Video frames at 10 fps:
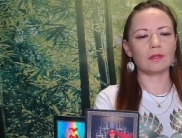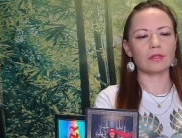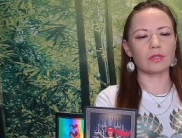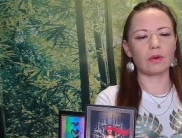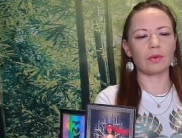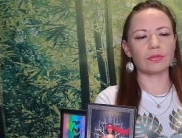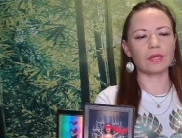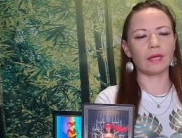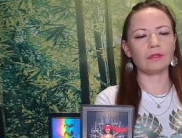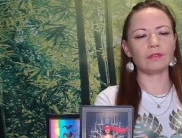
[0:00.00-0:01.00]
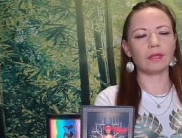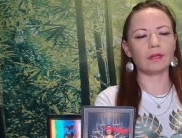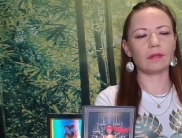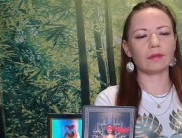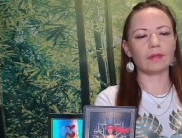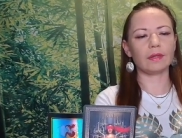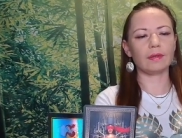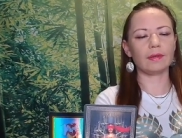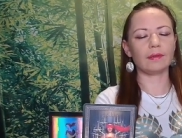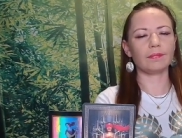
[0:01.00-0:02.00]
So it's kind of like,
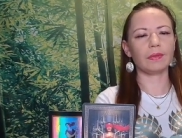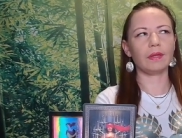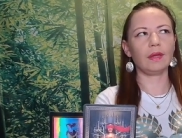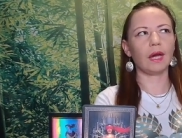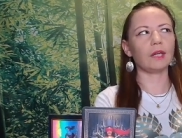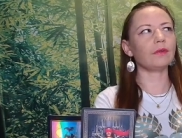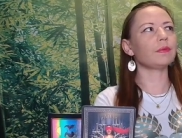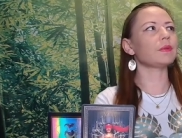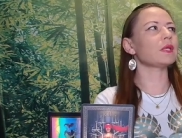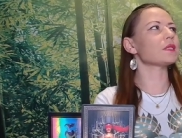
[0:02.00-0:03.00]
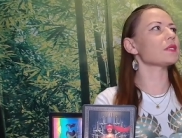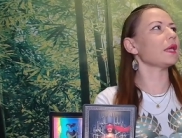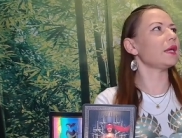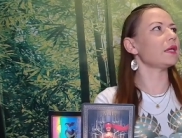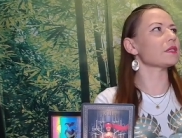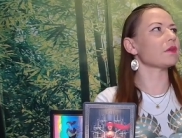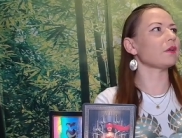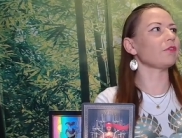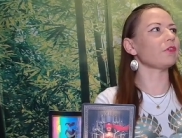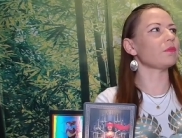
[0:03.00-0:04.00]
I don't even want to say
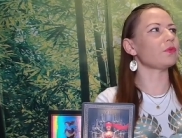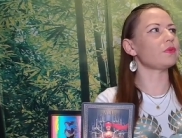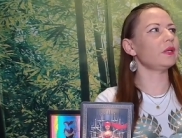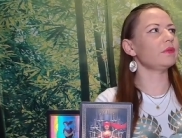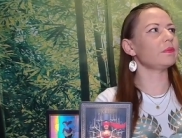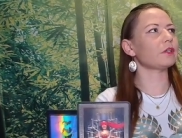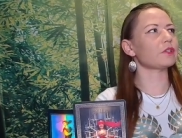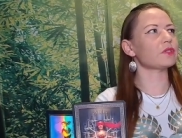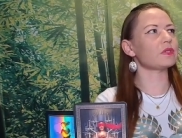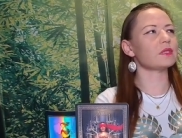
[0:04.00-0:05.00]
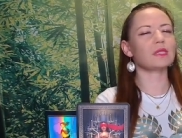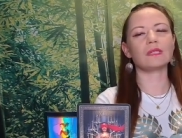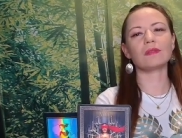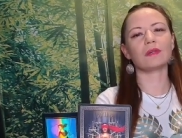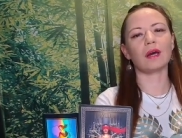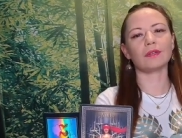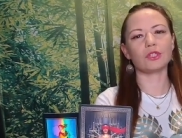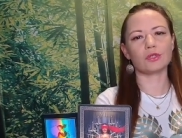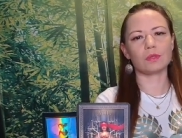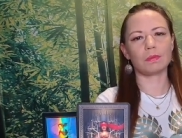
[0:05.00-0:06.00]
starting from within, because this is still the
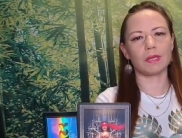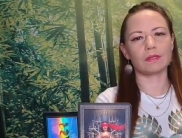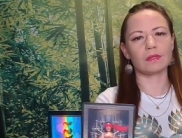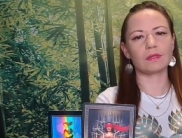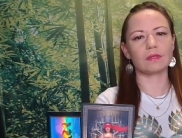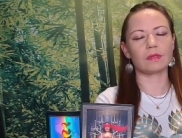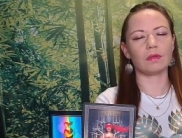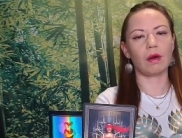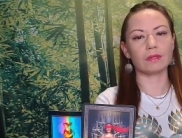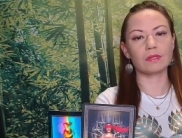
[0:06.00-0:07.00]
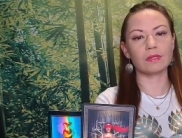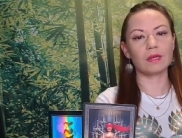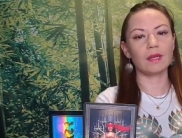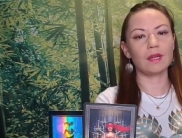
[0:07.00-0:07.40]
conscious space. This is thoughts,